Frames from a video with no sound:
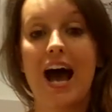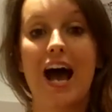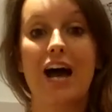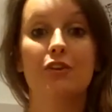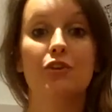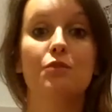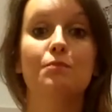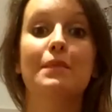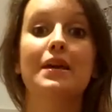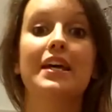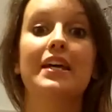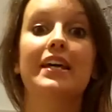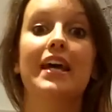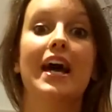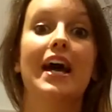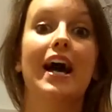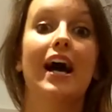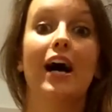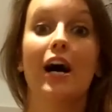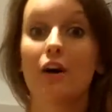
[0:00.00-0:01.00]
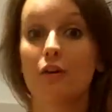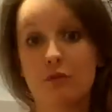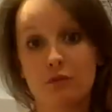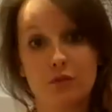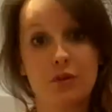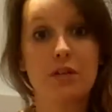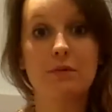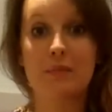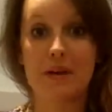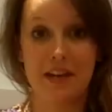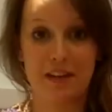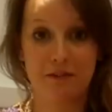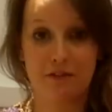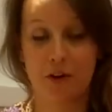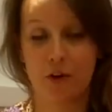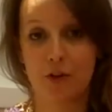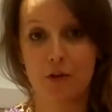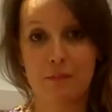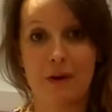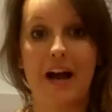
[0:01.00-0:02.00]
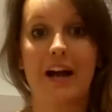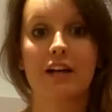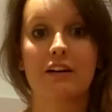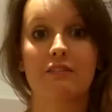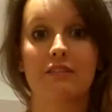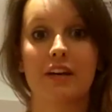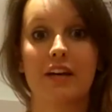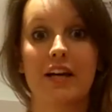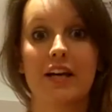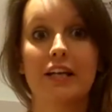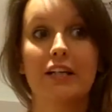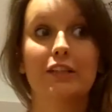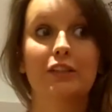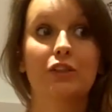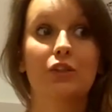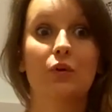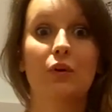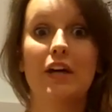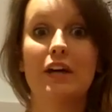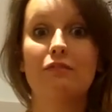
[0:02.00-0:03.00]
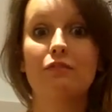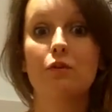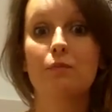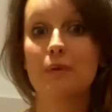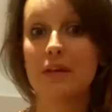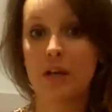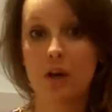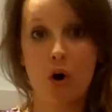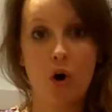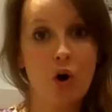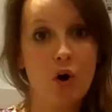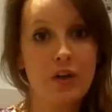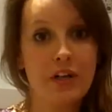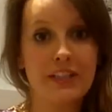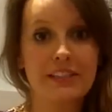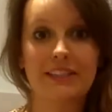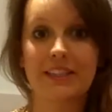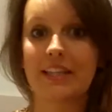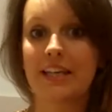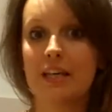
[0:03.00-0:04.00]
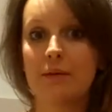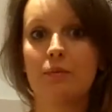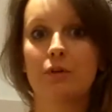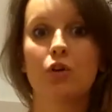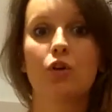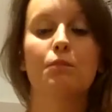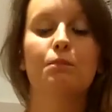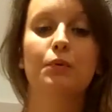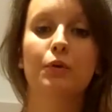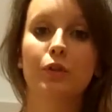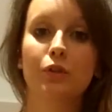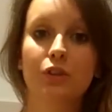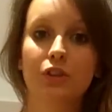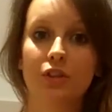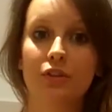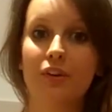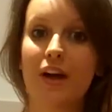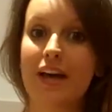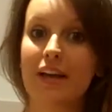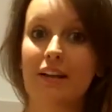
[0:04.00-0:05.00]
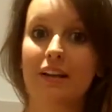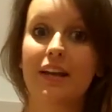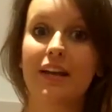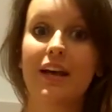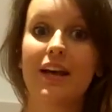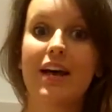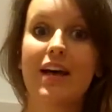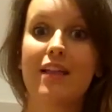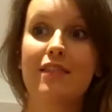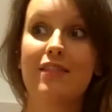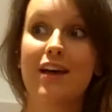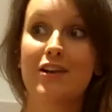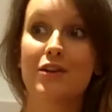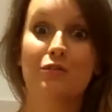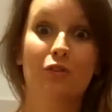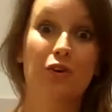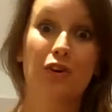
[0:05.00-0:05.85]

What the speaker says: and you may get a rebate on the back of it. So if you're being honest and keeping your books correctly, then you've